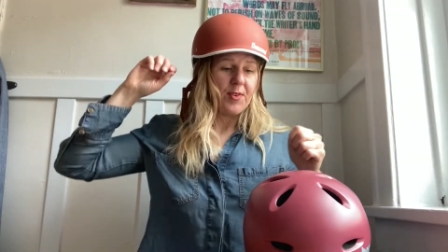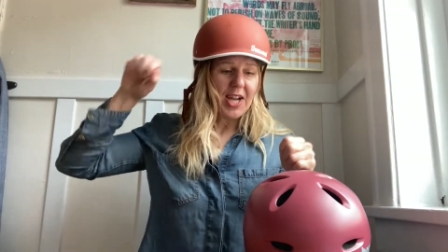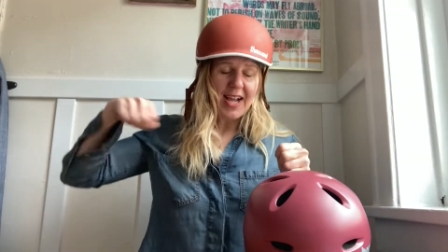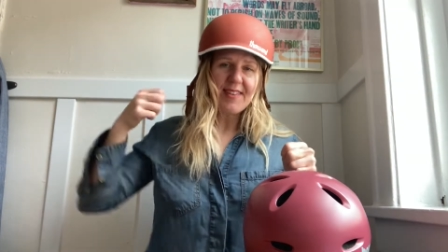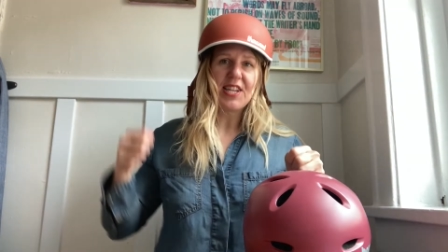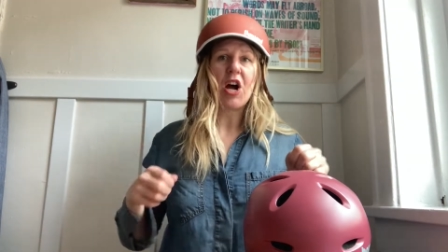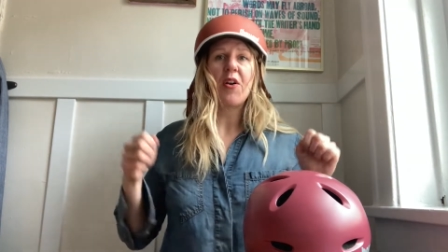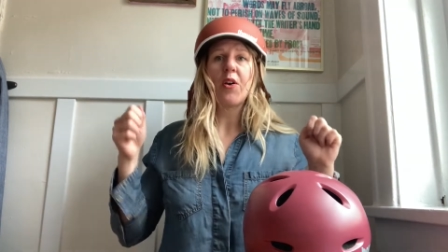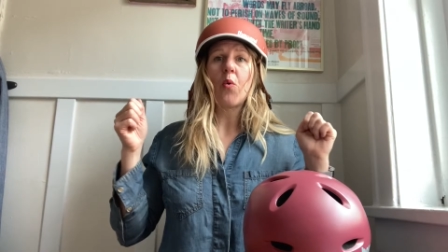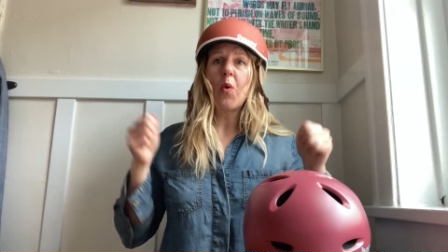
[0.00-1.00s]
dials
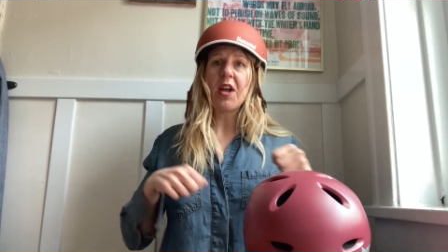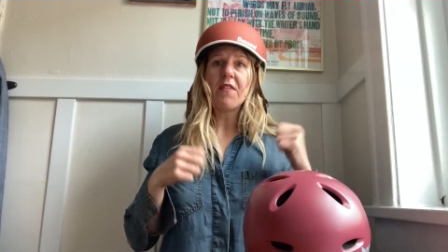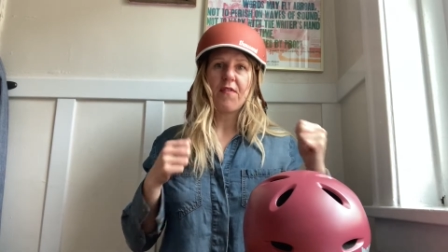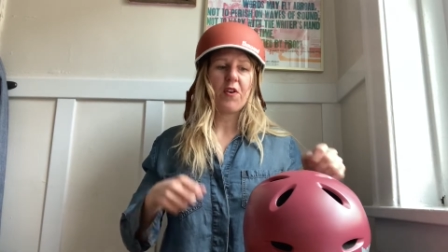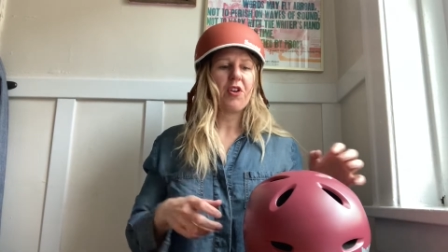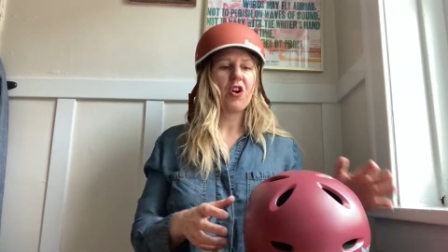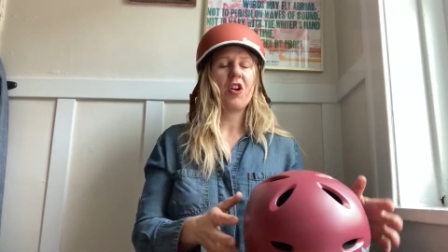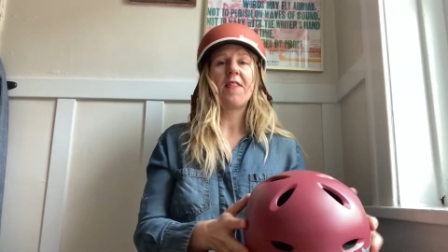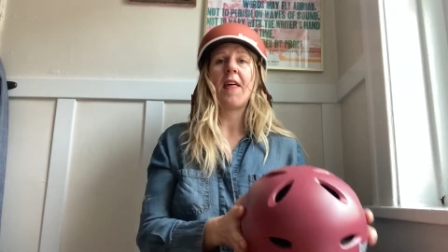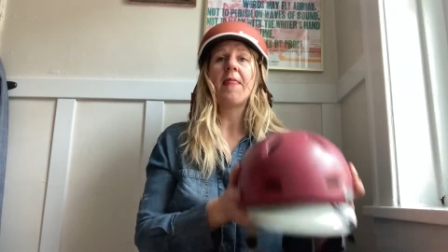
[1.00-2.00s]
down quite
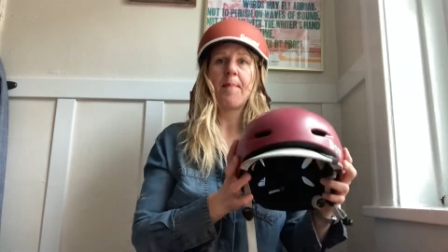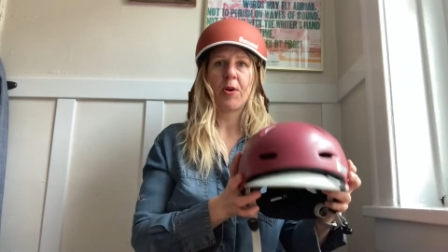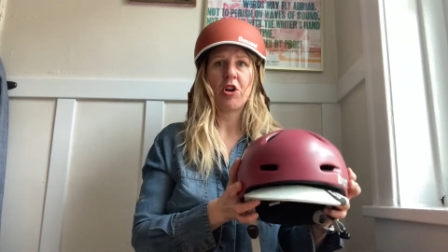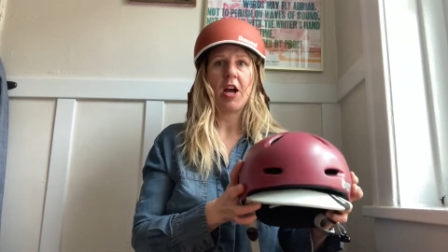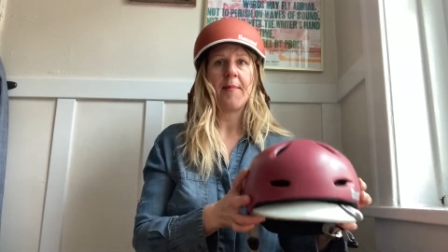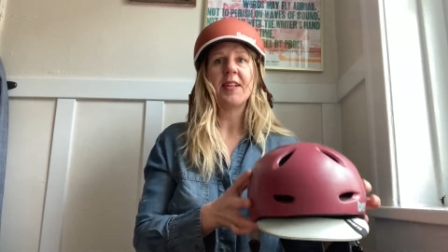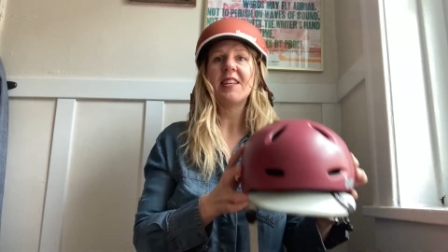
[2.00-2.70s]
further than the Bern helmet.